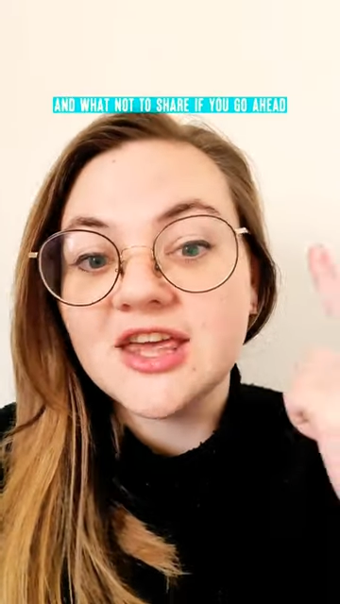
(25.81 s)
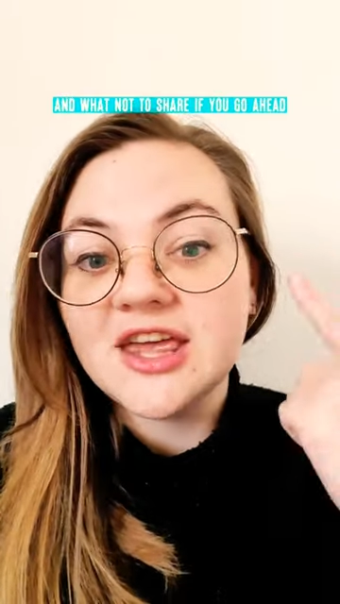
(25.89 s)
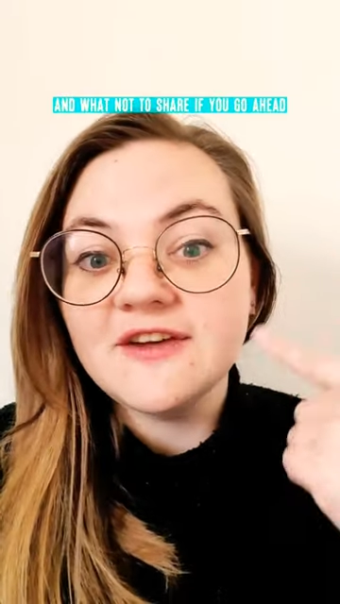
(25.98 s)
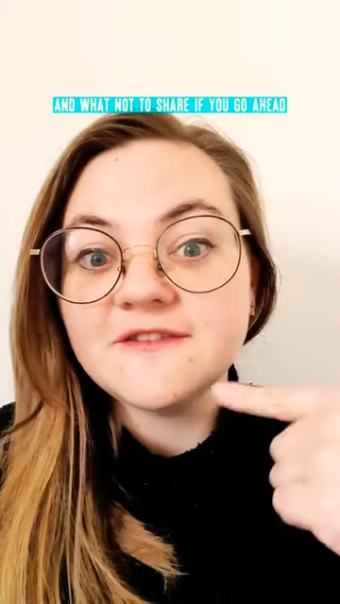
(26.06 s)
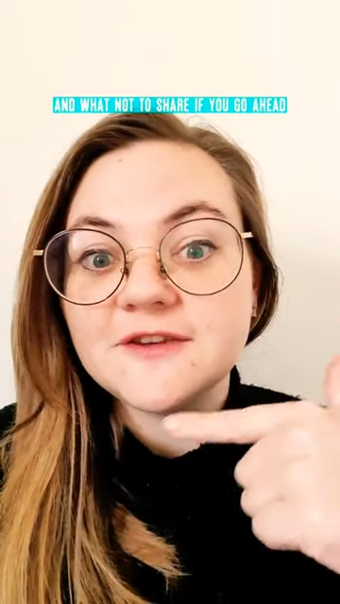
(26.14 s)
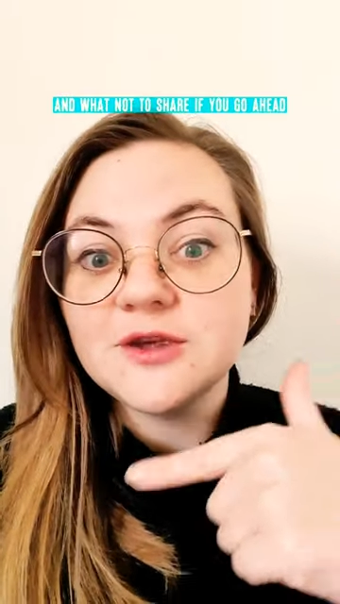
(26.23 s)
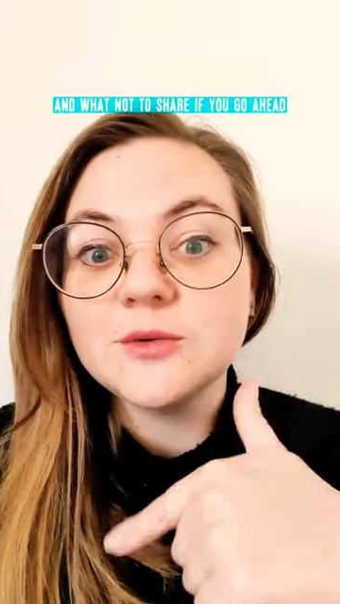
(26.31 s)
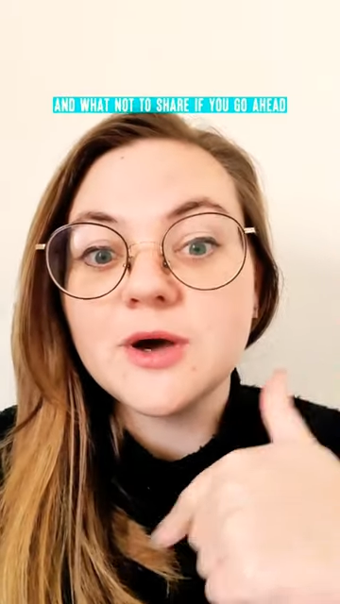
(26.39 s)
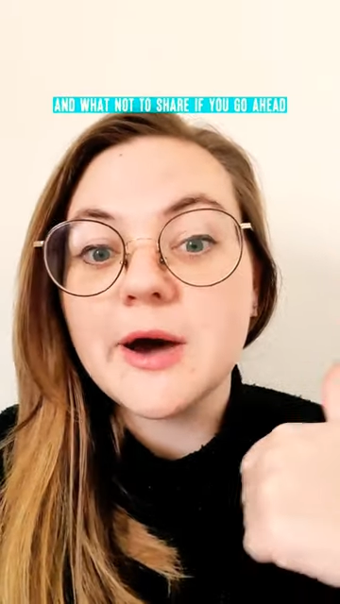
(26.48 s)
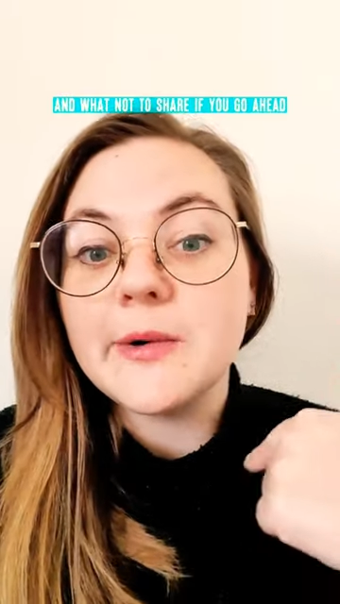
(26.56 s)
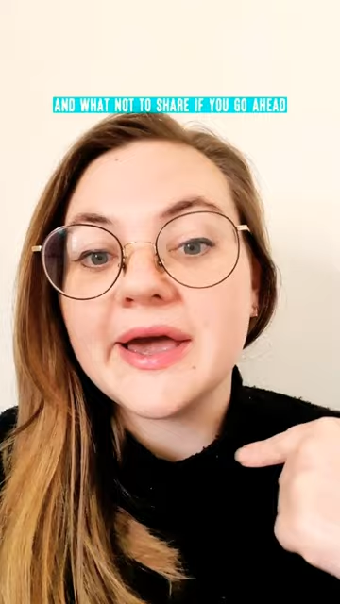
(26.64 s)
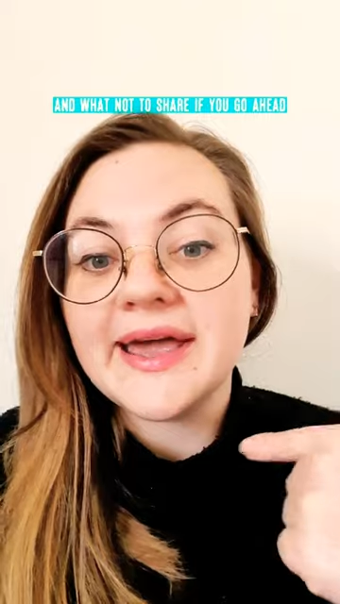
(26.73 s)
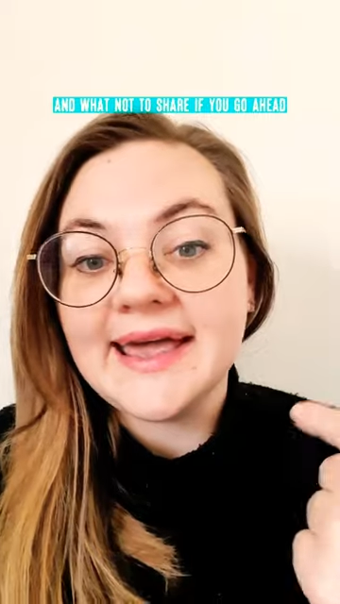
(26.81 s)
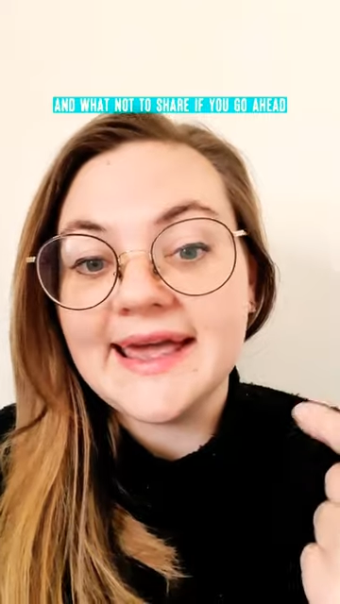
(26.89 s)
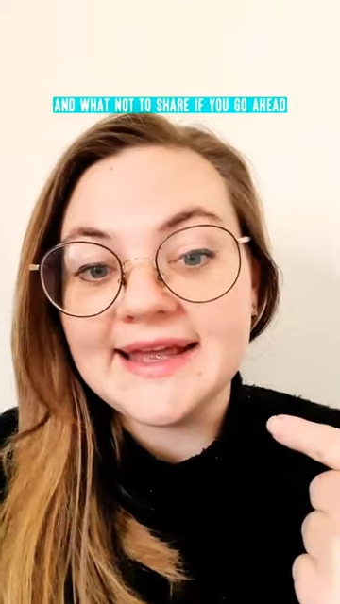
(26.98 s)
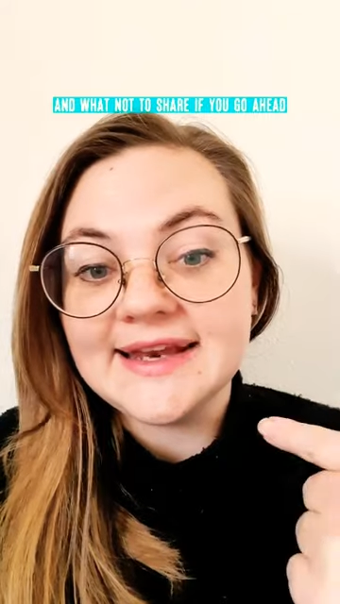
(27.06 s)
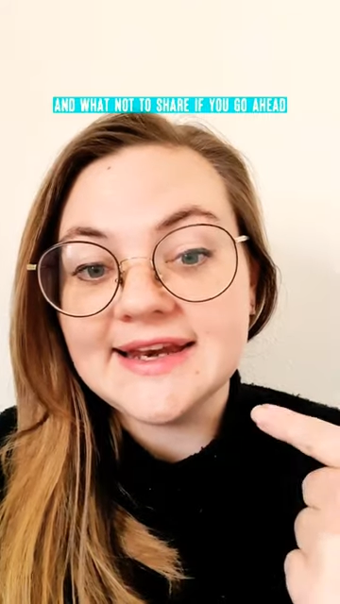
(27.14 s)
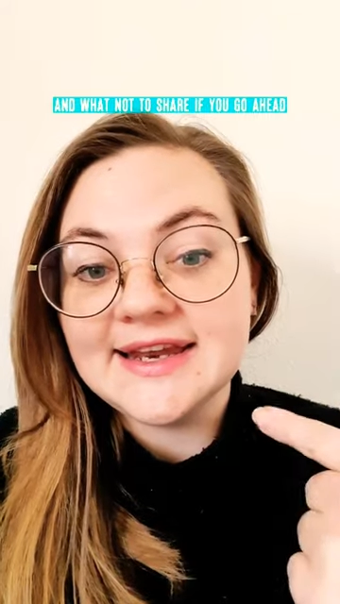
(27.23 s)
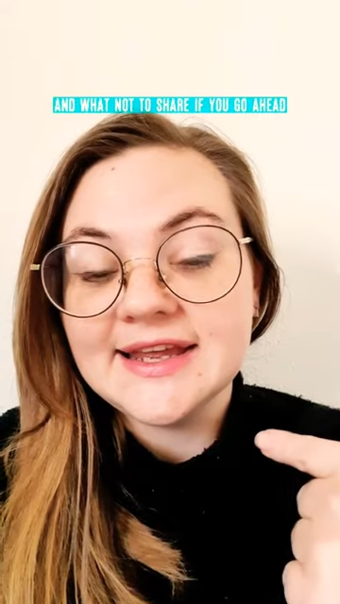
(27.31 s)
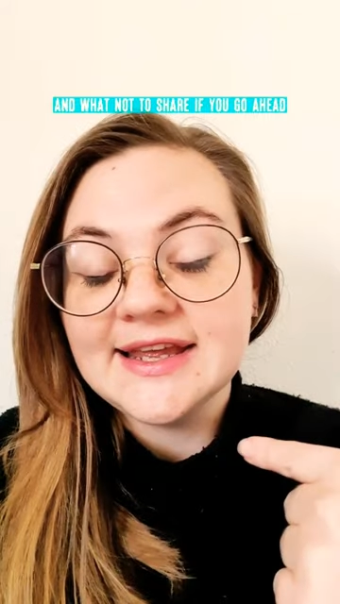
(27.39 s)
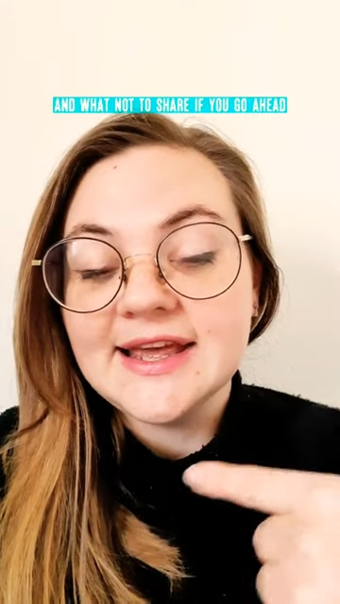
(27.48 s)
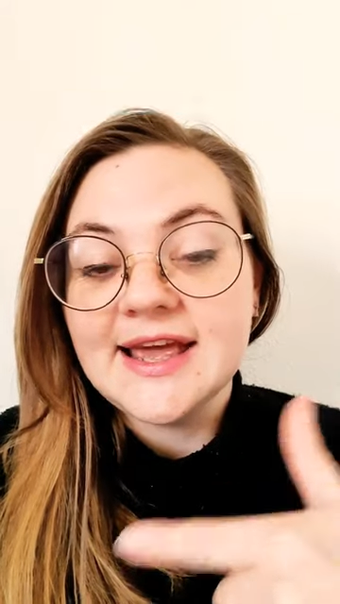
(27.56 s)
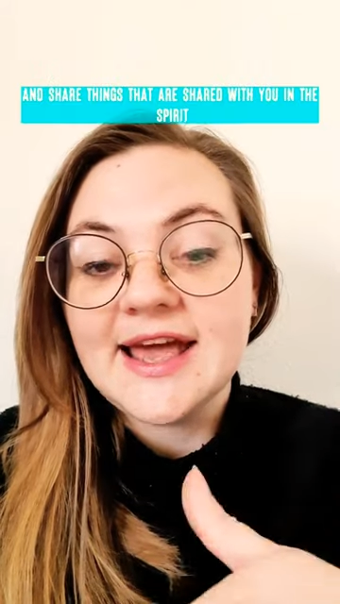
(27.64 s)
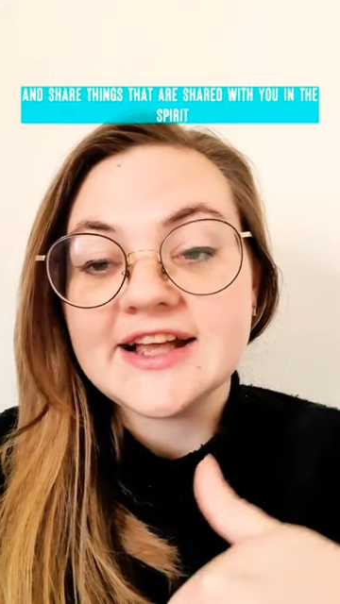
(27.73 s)
If you go ahead
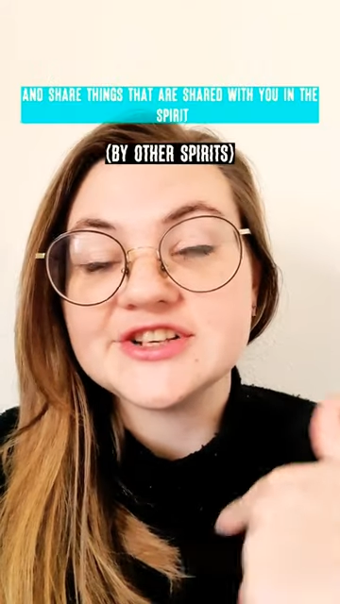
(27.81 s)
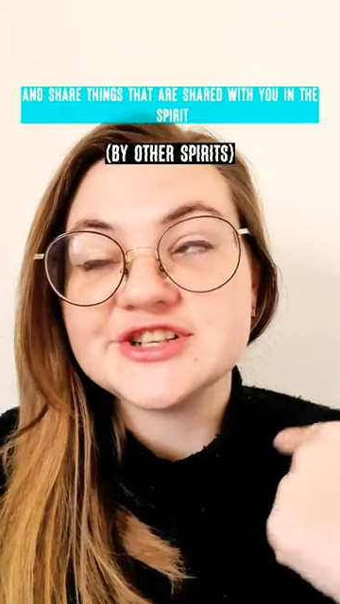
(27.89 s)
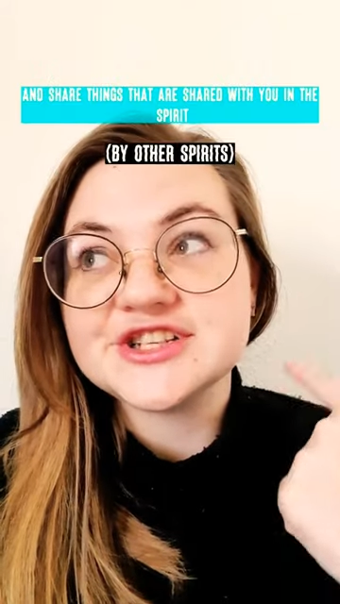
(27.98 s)
and